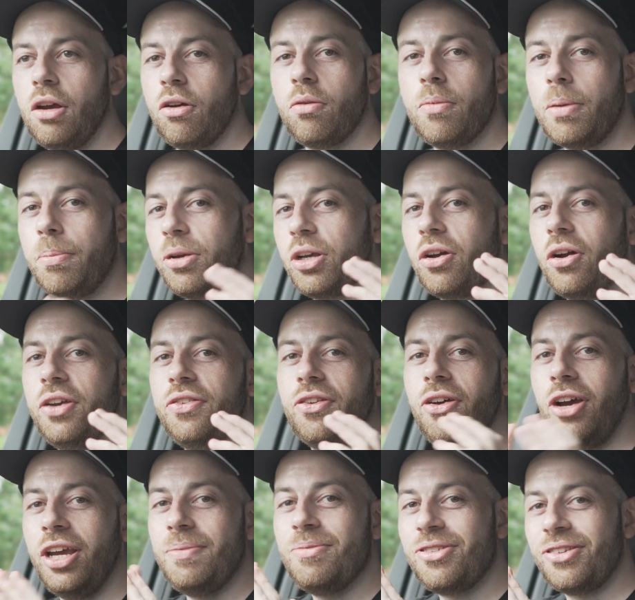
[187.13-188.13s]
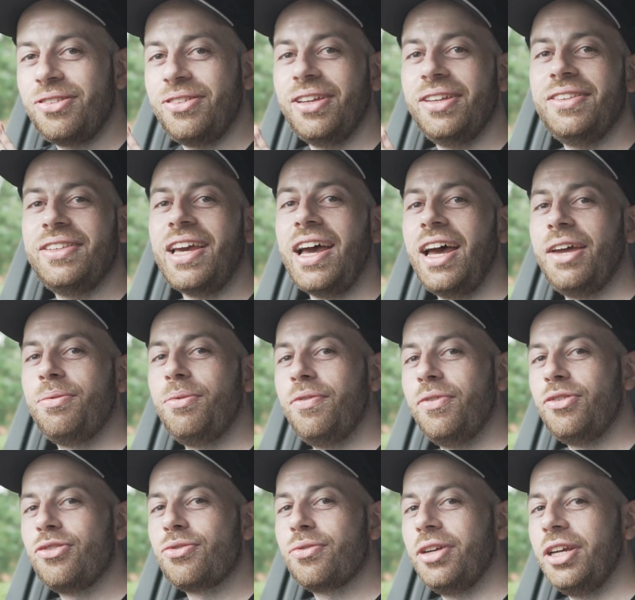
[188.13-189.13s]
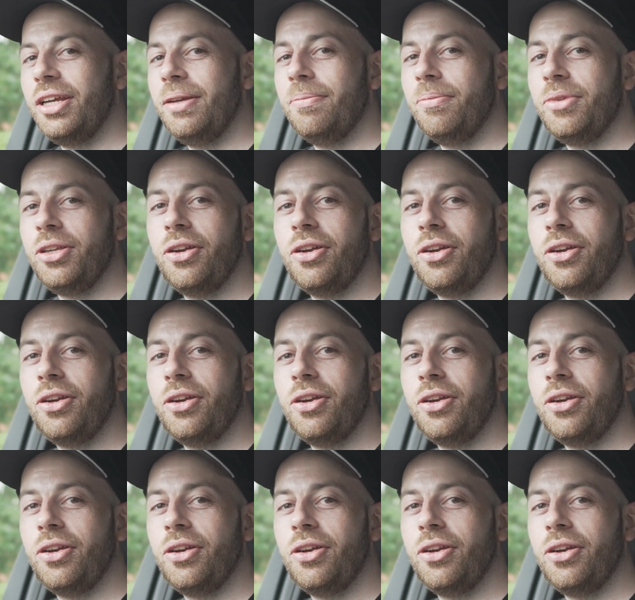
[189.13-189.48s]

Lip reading: Remember guys, I'm just a dad with a dream.